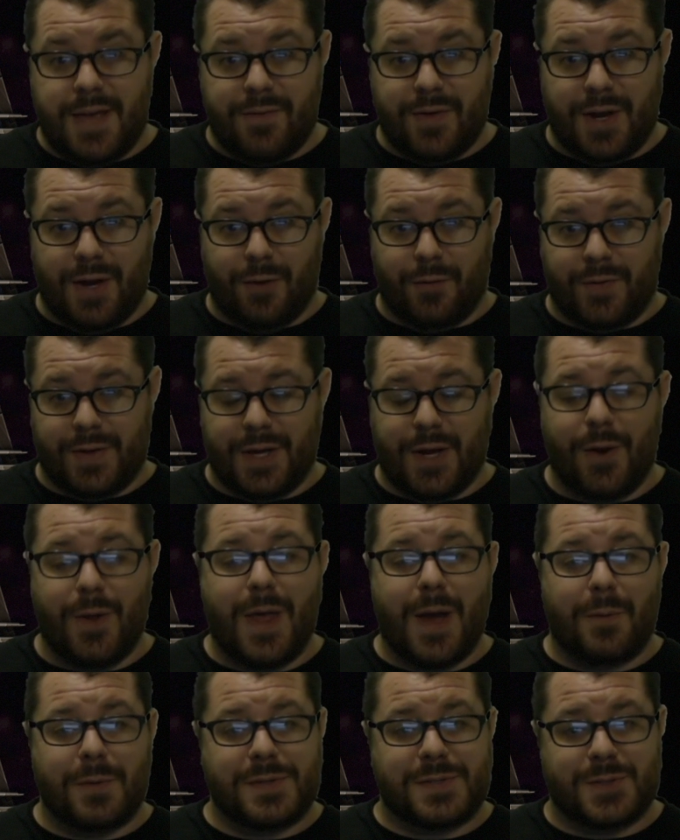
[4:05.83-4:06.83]
Dave at
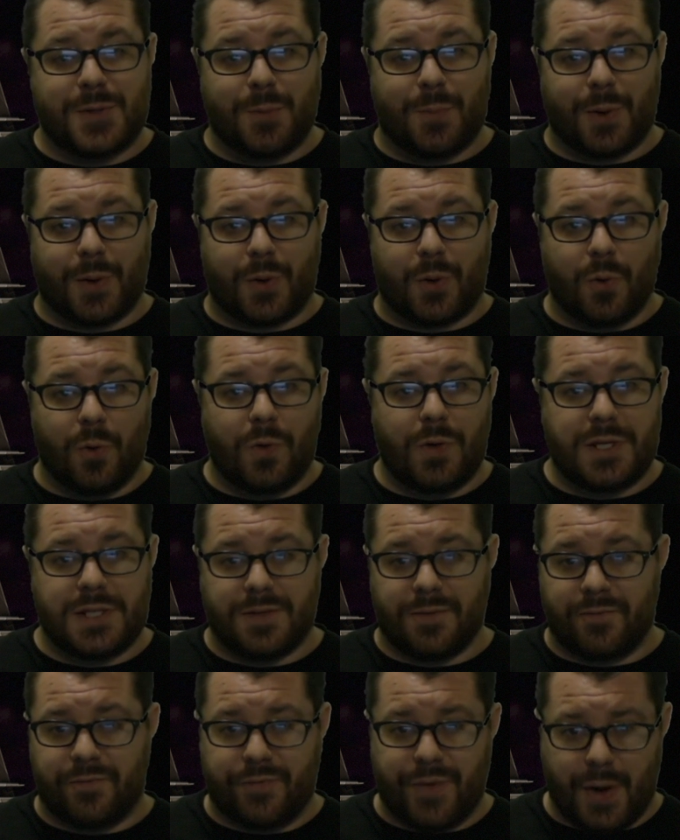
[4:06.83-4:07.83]
LVO. That was super cool.
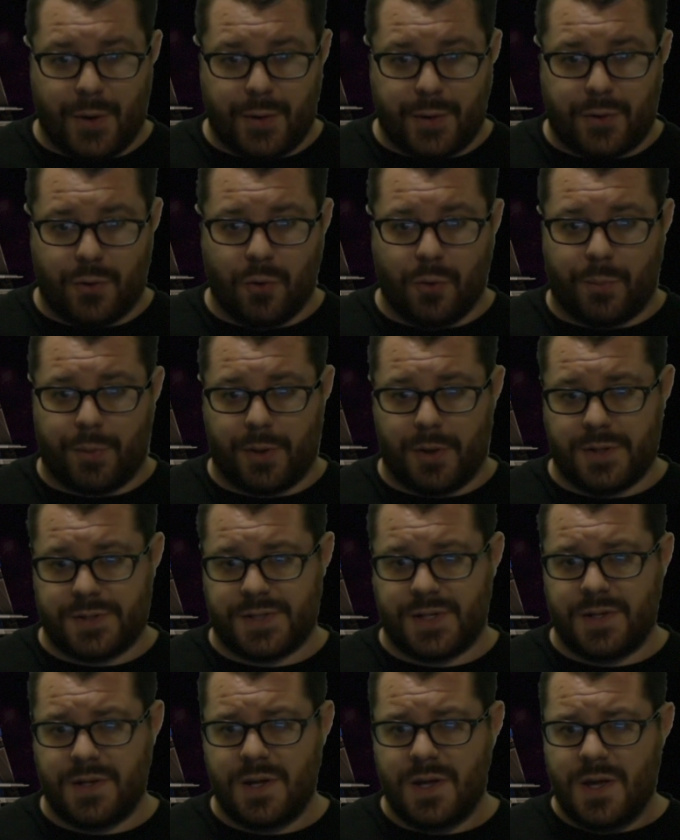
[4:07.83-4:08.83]
He's a very cool
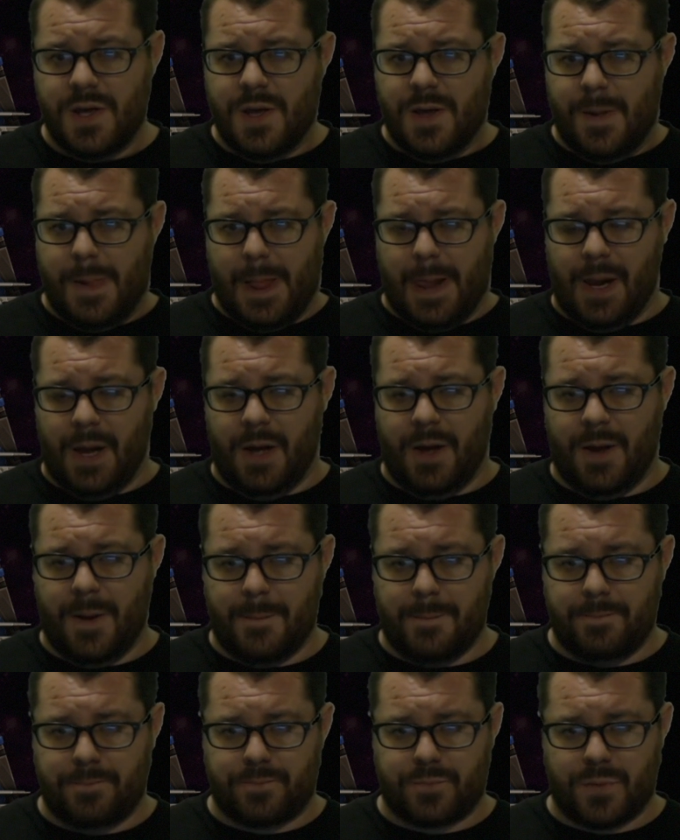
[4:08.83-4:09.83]
person.
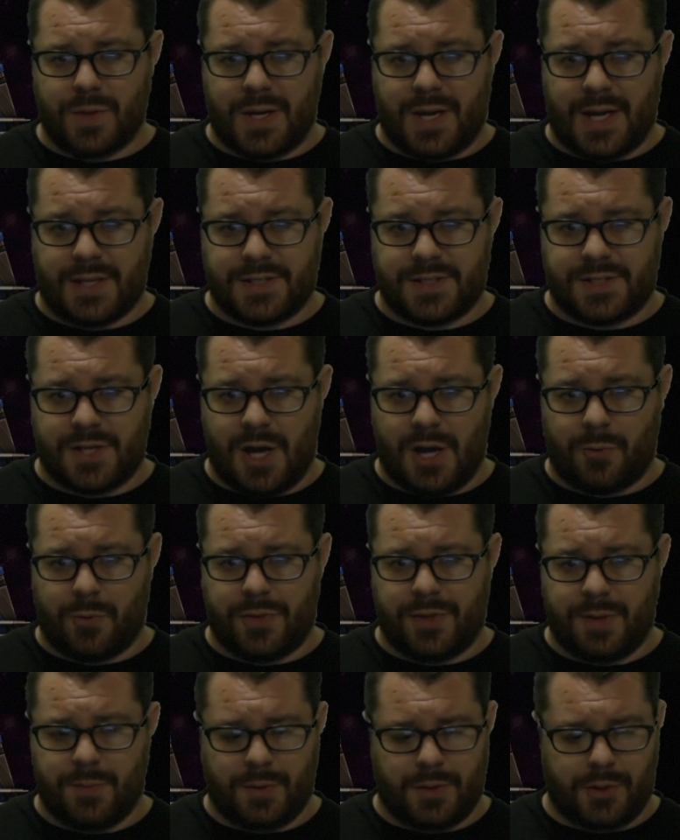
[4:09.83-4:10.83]
I got to talk
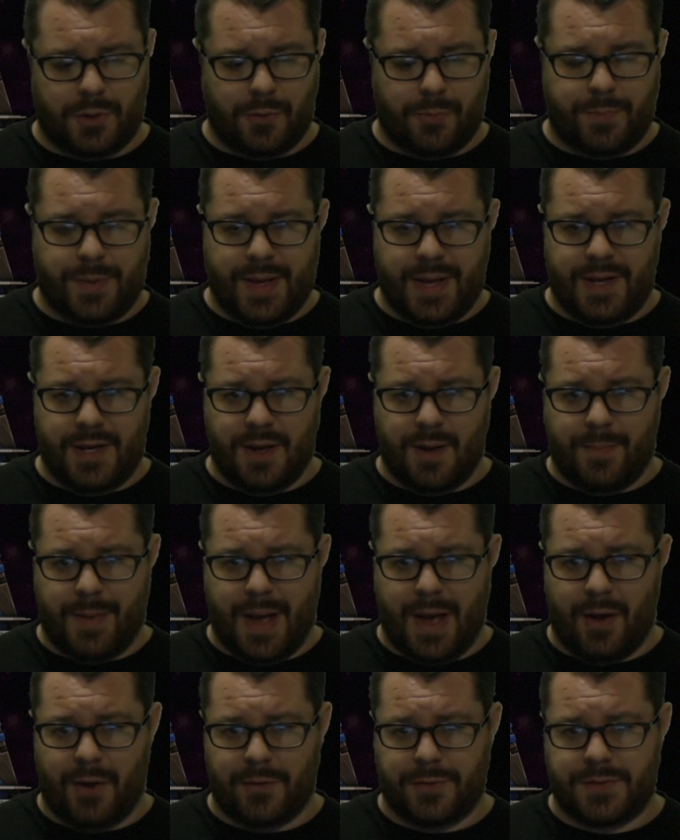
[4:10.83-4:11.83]
with him a little bit
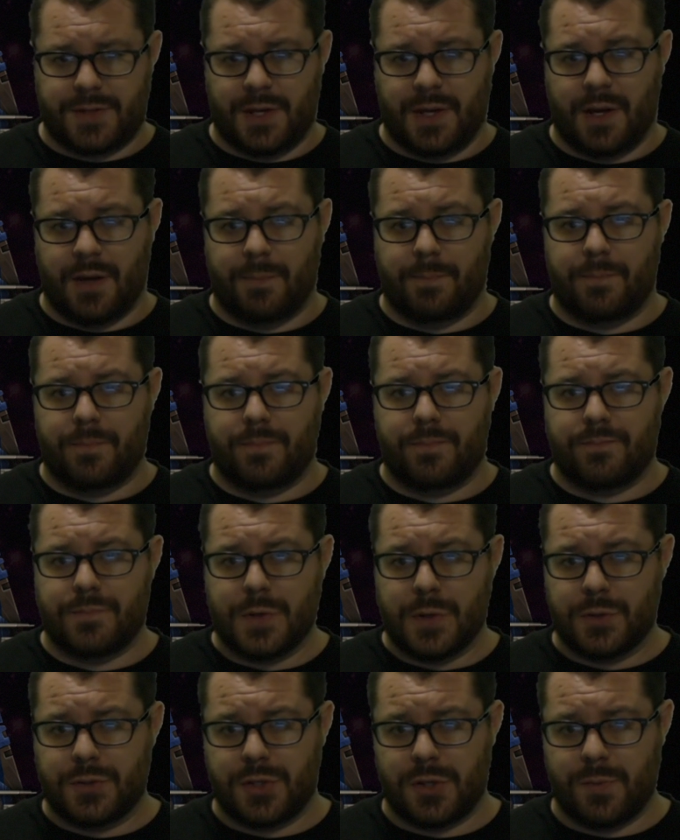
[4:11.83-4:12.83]
about
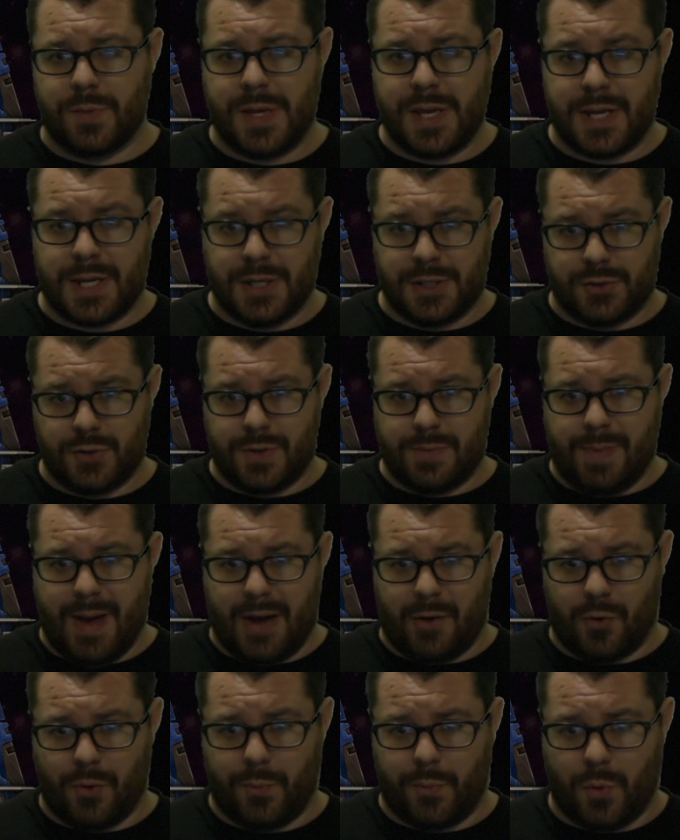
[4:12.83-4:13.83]
YouTubing and doing
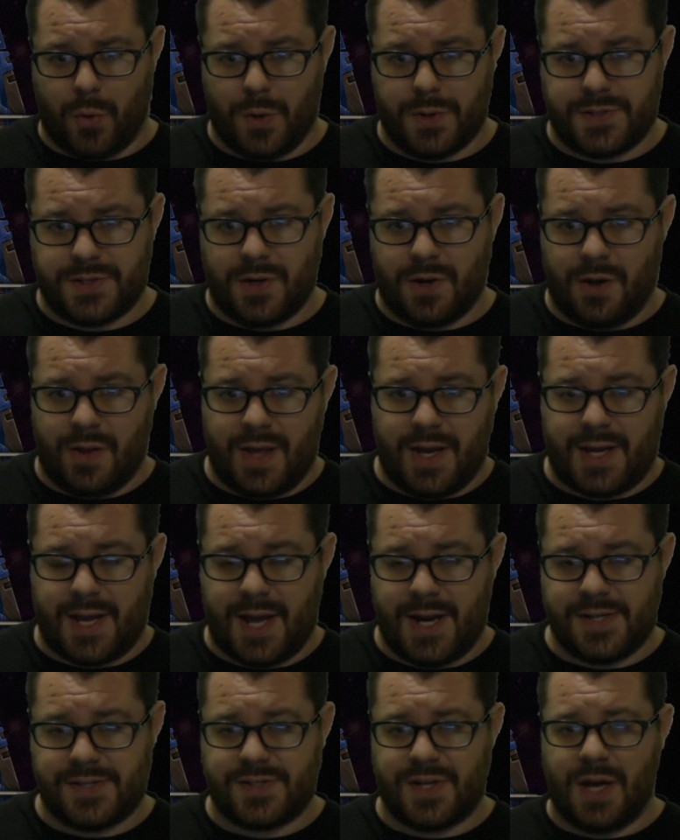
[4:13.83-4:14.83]
battle reports and all that
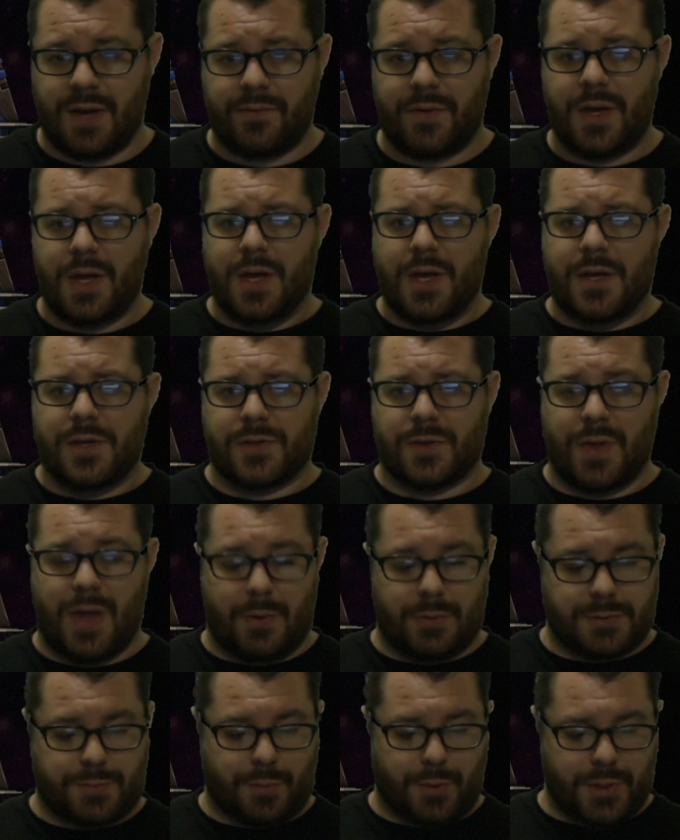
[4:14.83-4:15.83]
kind of stuff. So
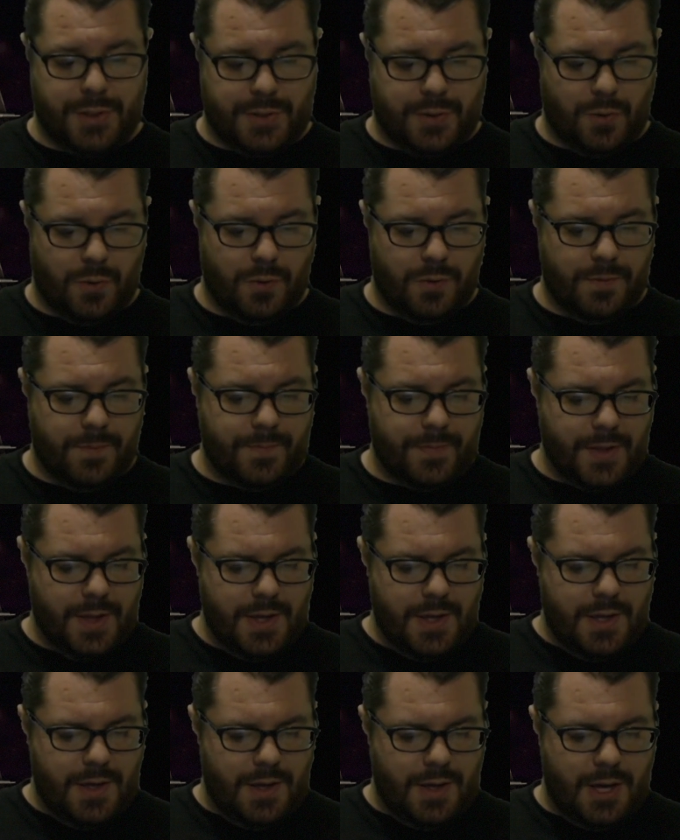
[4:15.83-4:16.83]
that was pretty cool.
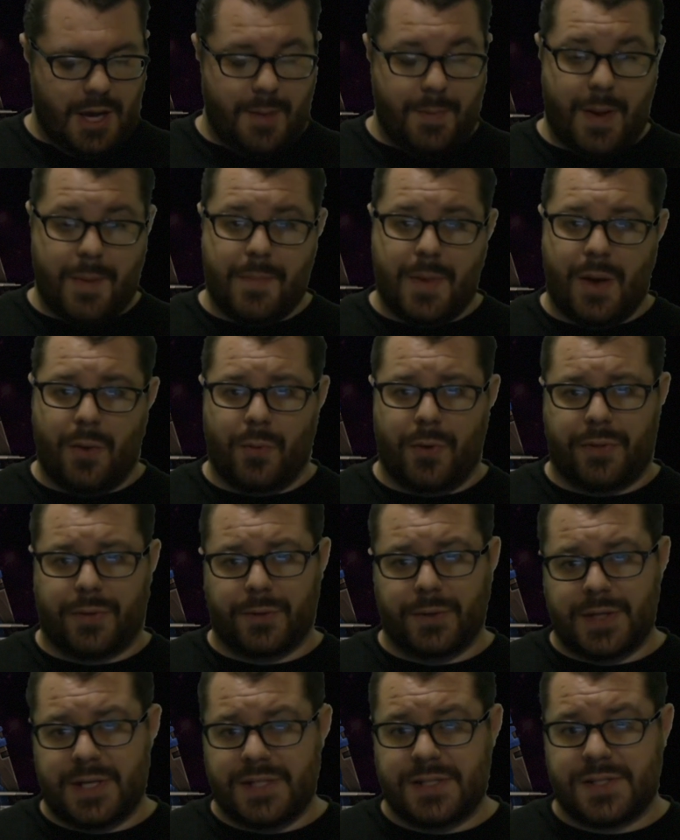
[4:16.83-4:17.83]
I met with
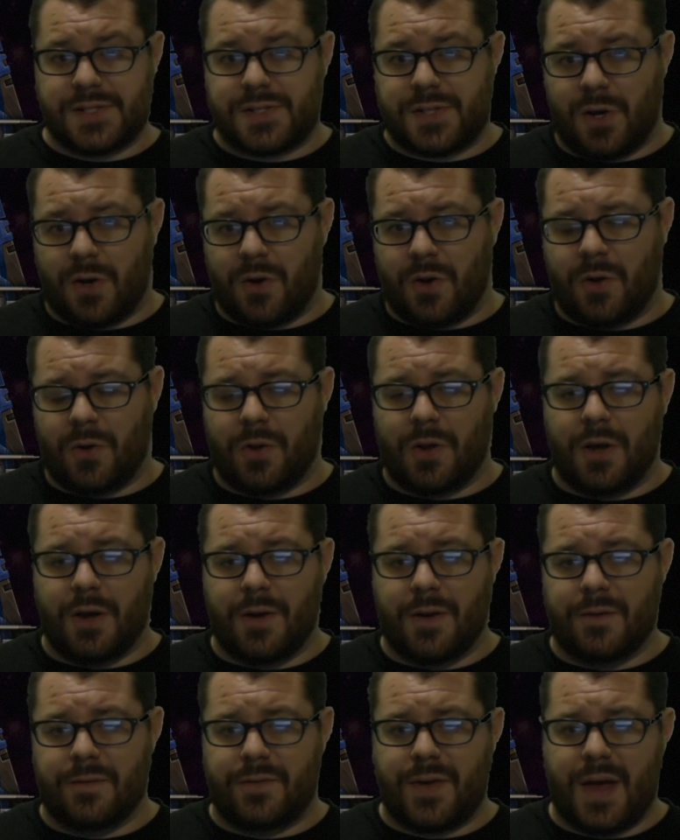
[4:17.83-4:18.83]
Lynn Stahl
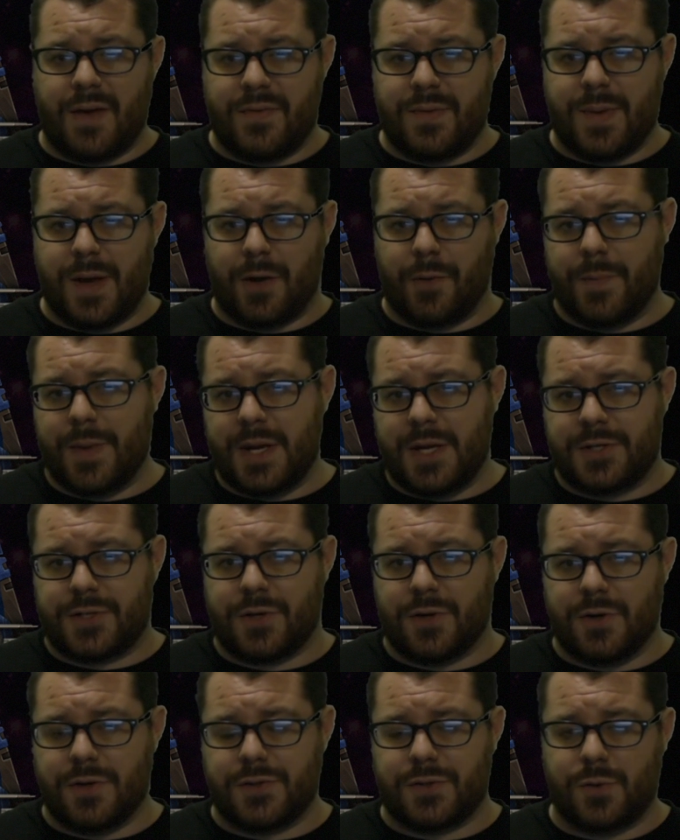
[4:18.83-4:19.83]
of Heavy Metal
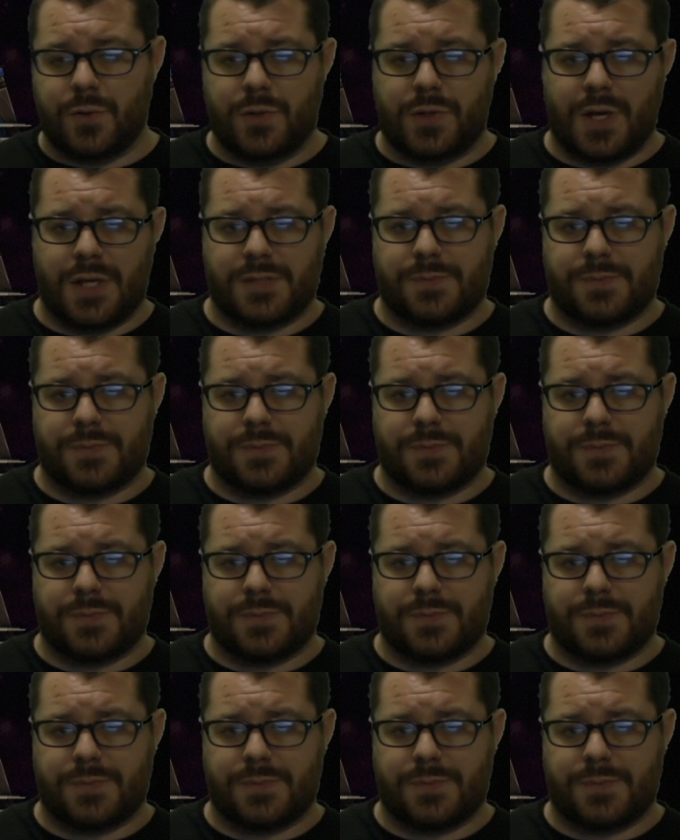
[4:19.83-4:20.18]
Miniatures,